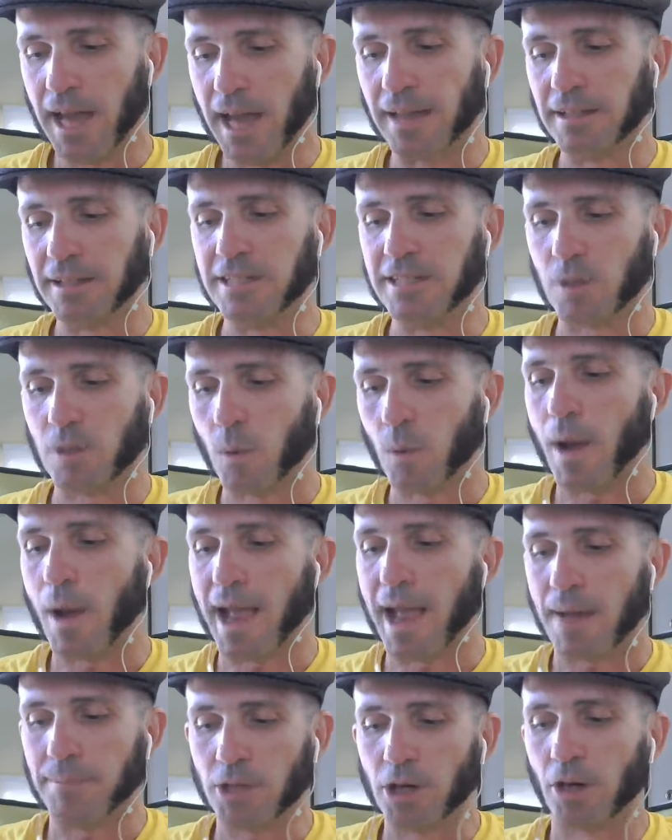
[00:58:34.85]
at least the
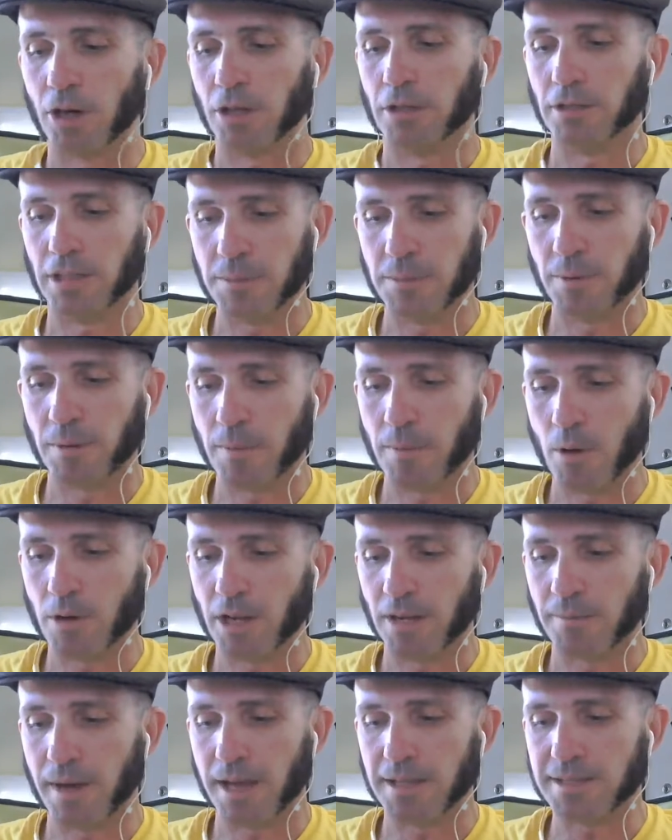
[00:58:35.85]
way I'm currently
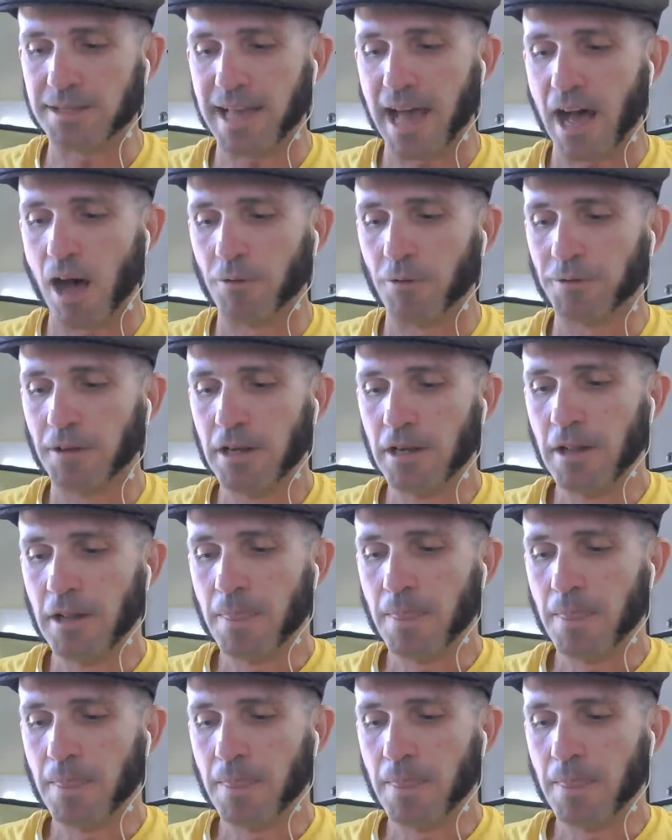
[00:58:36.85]
promoting myself,